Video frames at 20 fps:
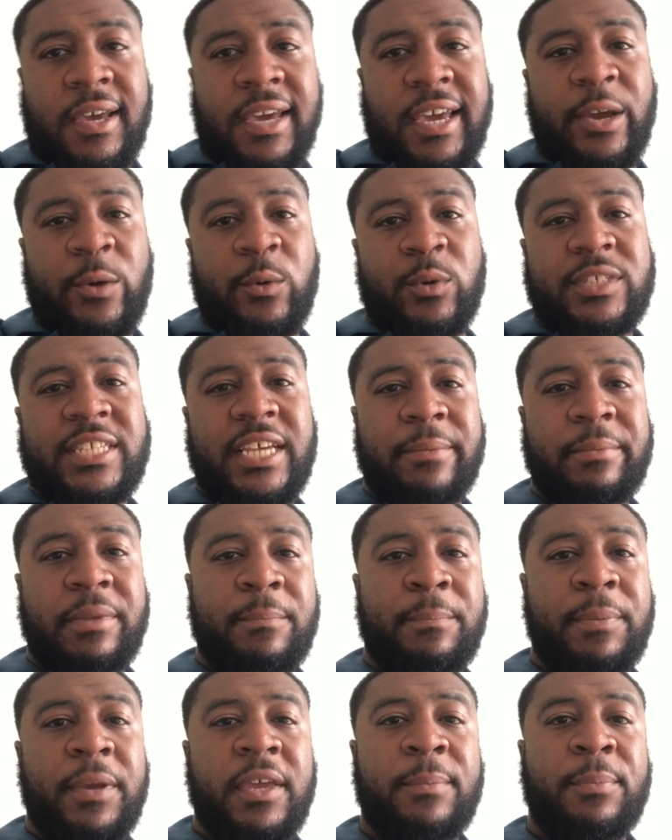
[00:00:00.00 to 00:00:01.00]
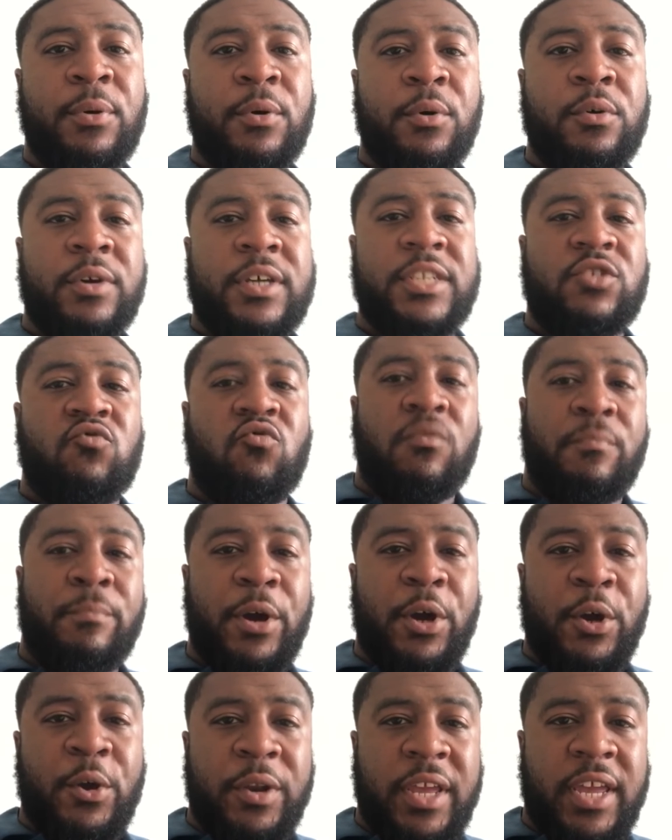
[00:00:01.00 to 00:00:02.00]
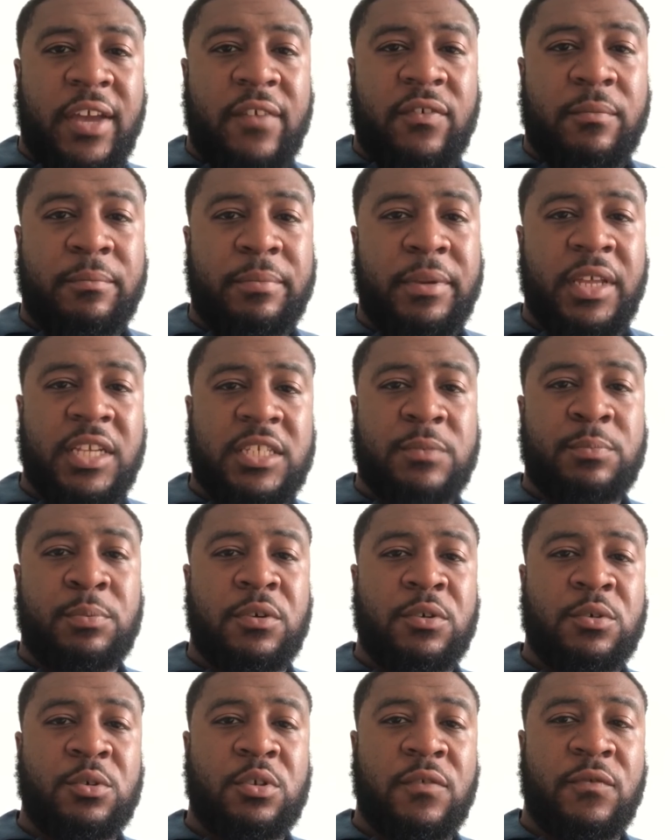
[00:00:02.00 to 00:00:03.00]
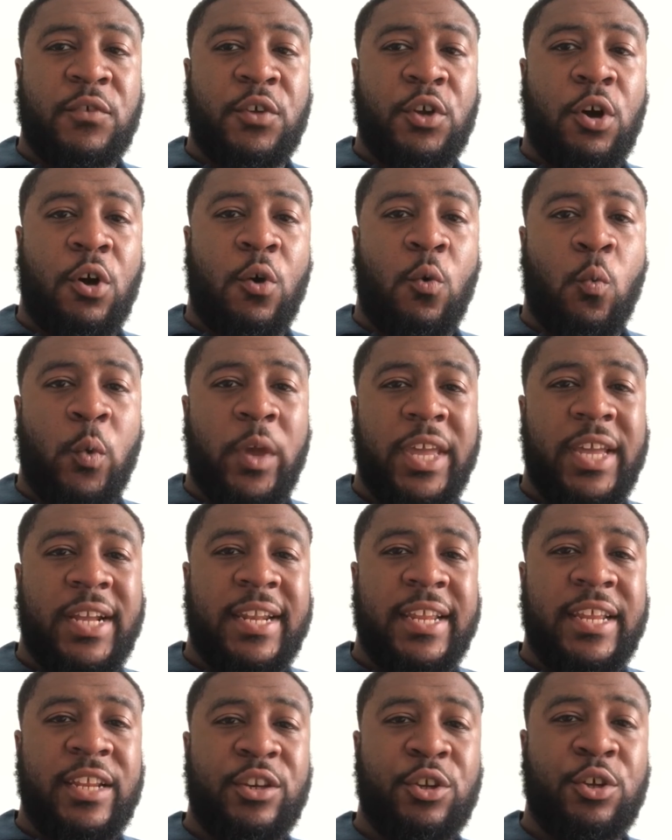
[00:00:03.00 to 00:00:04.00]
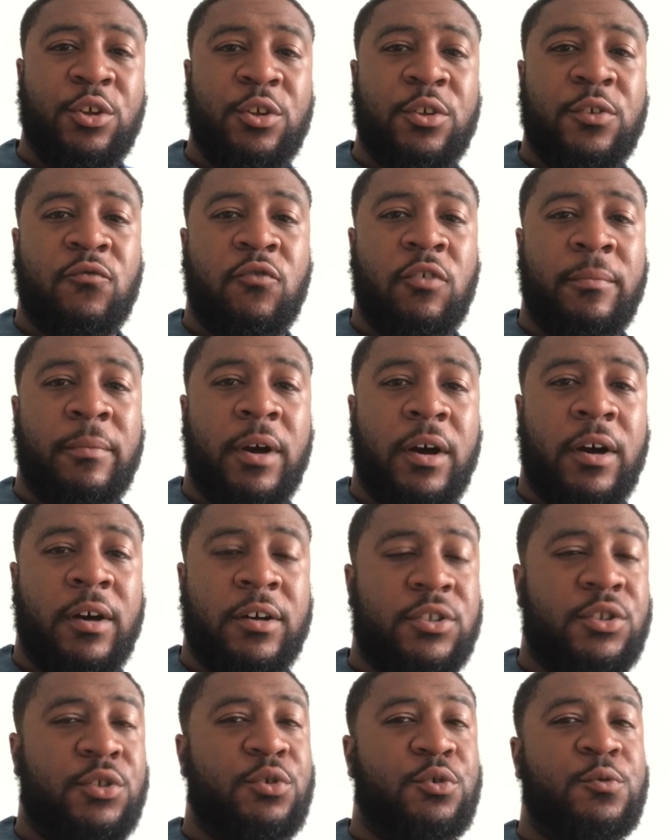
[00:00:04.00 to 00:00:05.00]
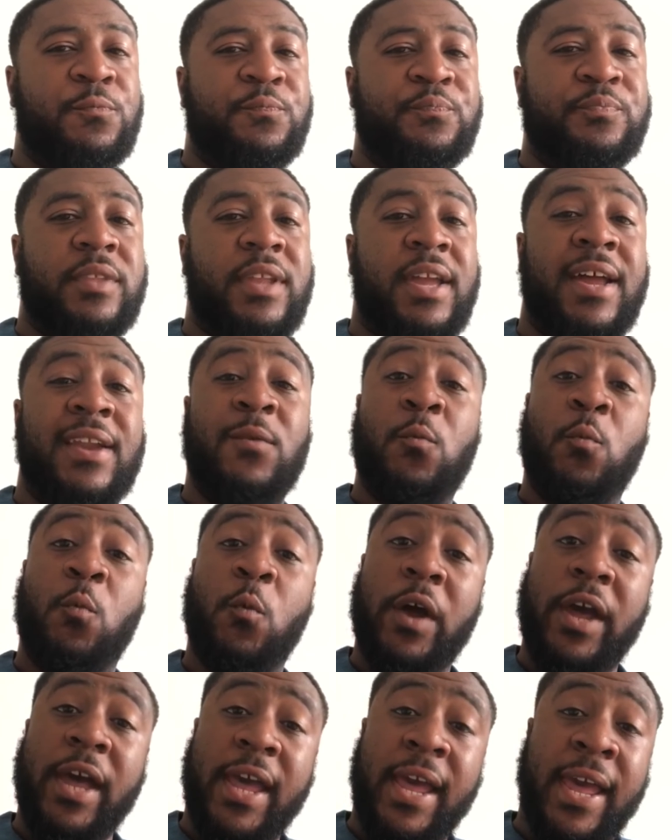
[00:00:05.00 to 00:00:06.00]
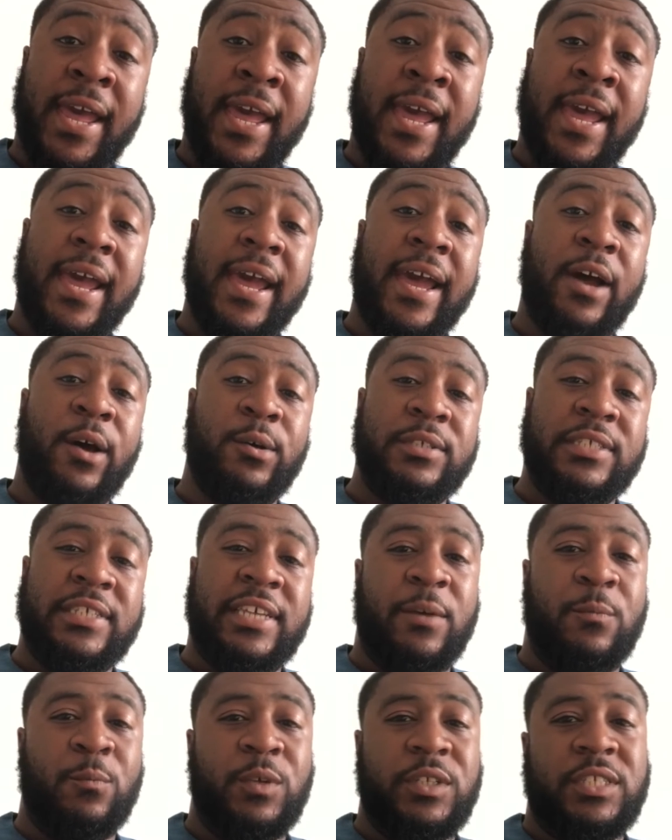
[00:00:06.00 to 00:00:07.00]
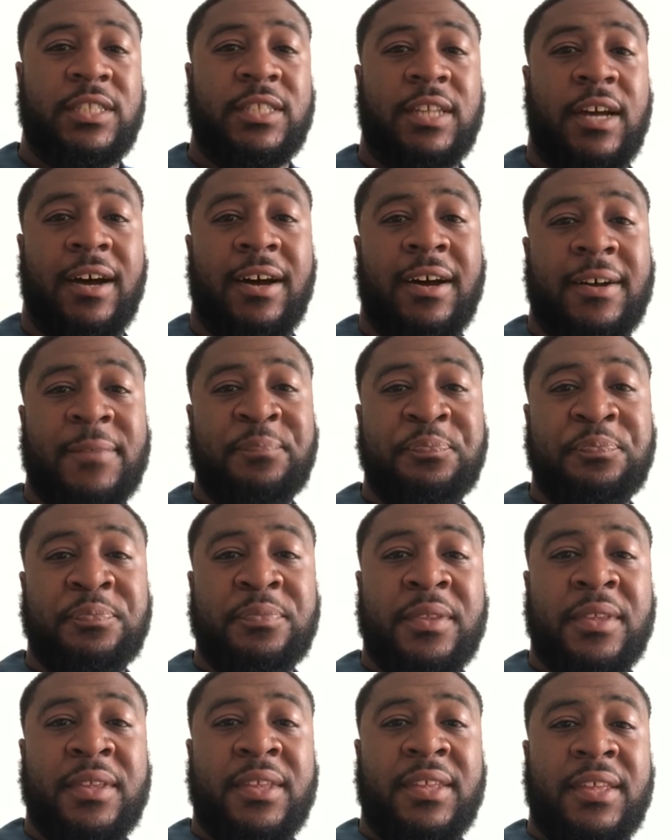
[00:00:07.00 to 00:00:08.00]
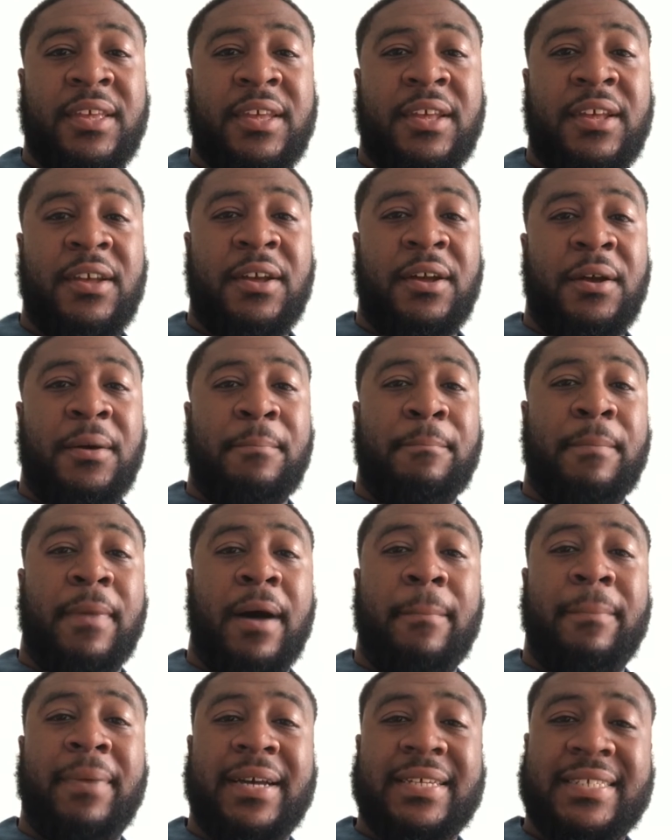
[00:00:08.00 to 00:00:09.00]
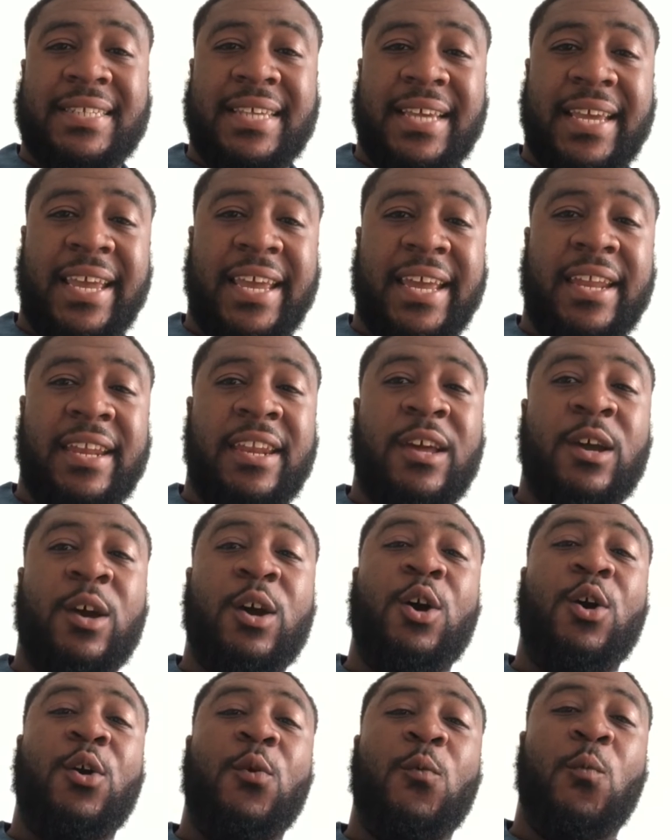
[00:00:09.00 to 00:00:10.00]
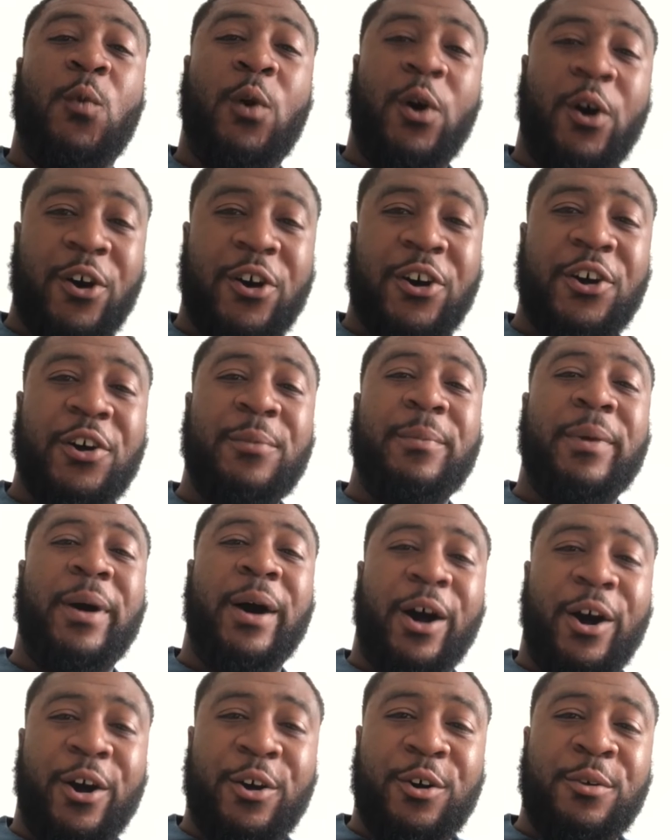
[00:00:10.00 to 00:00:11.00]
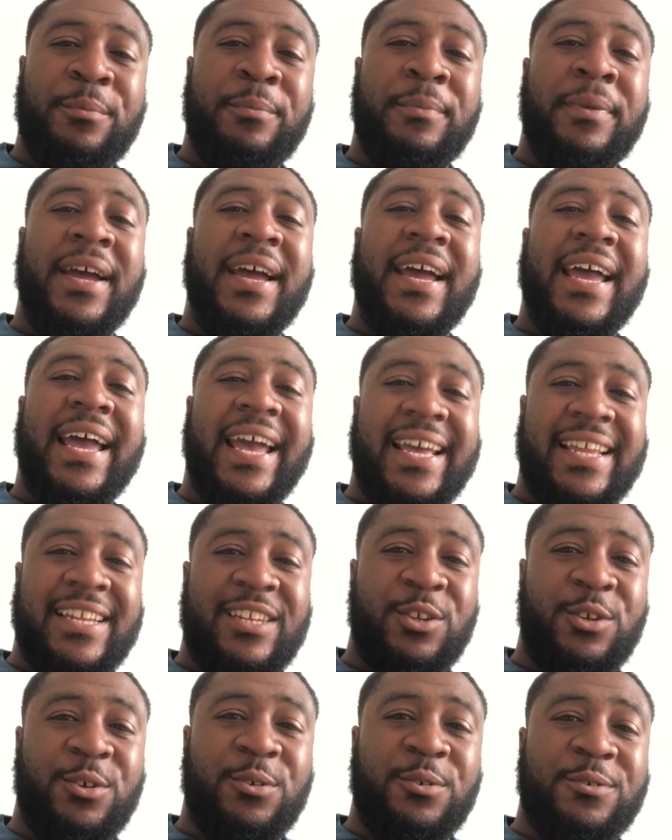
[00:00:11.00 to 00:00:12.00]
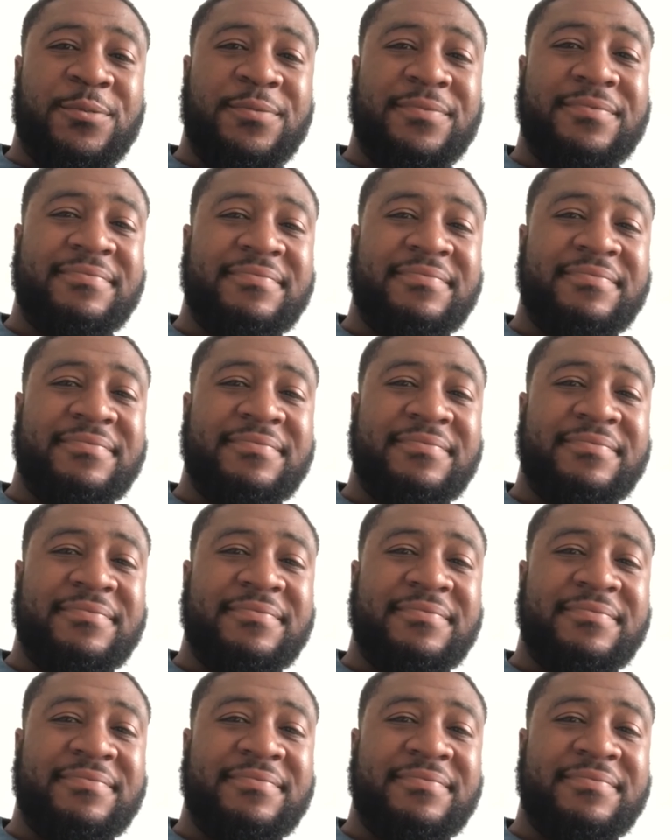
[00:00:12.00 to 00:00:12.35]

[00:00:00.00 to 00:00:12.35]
Hey, what's happening, people? It's Ramone here from Neeks Sports with your weekly news from Arsenal. And where else can we start but by saying, welcome home, Edu.